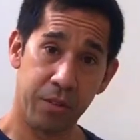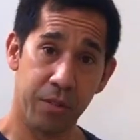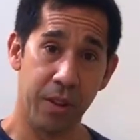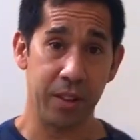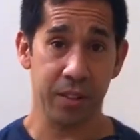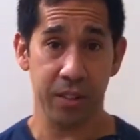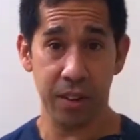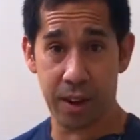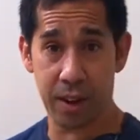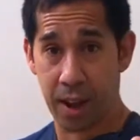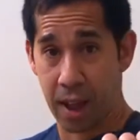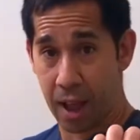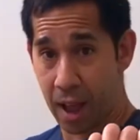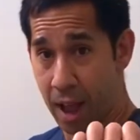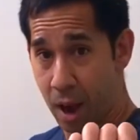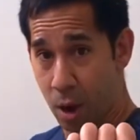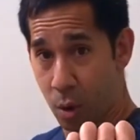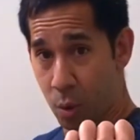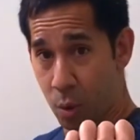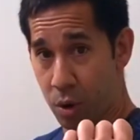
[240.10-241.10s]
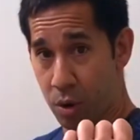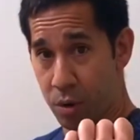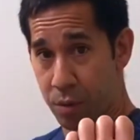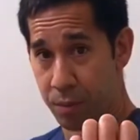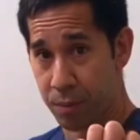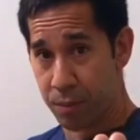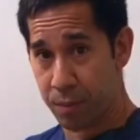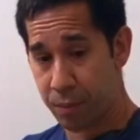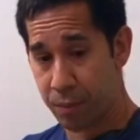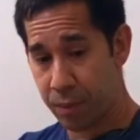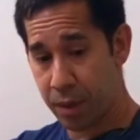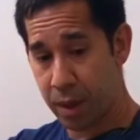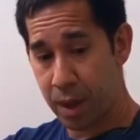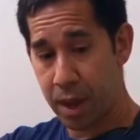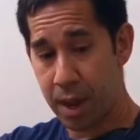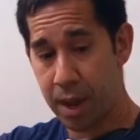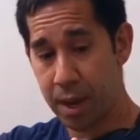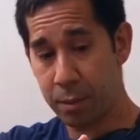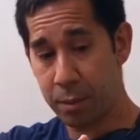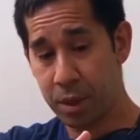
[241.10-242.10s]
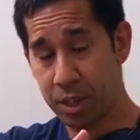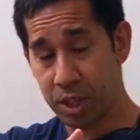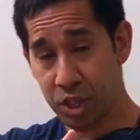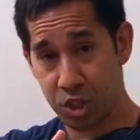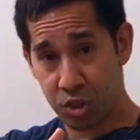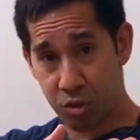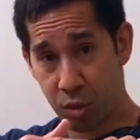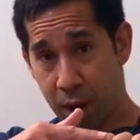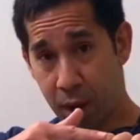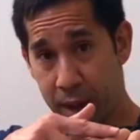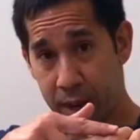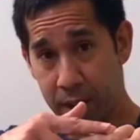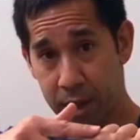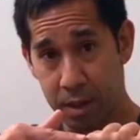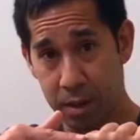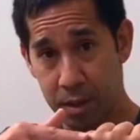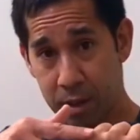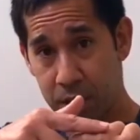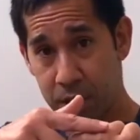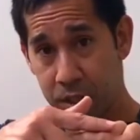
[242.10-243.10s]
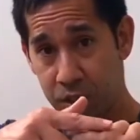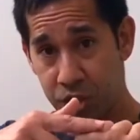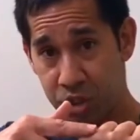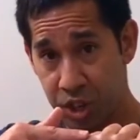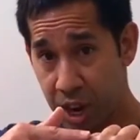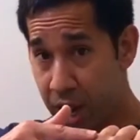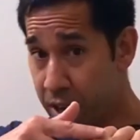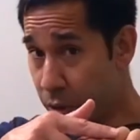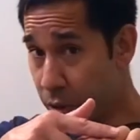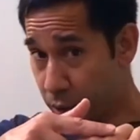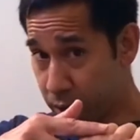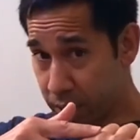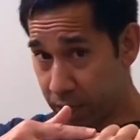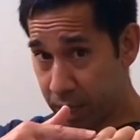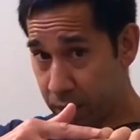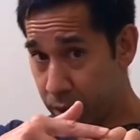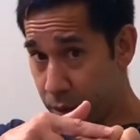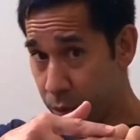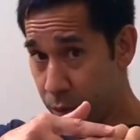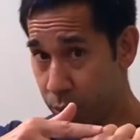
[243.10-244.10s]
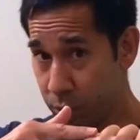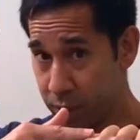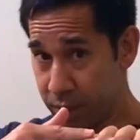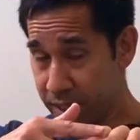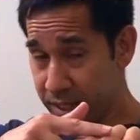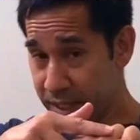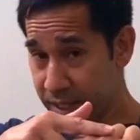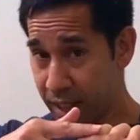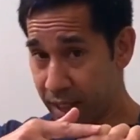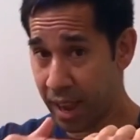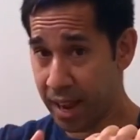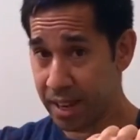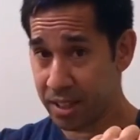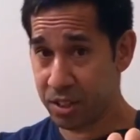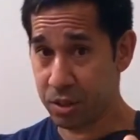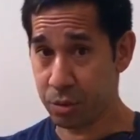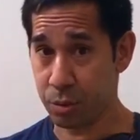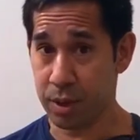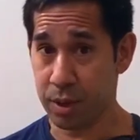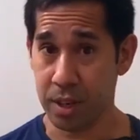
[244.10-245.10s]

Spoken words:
facing outward, and I'm going to strike generally with these last 3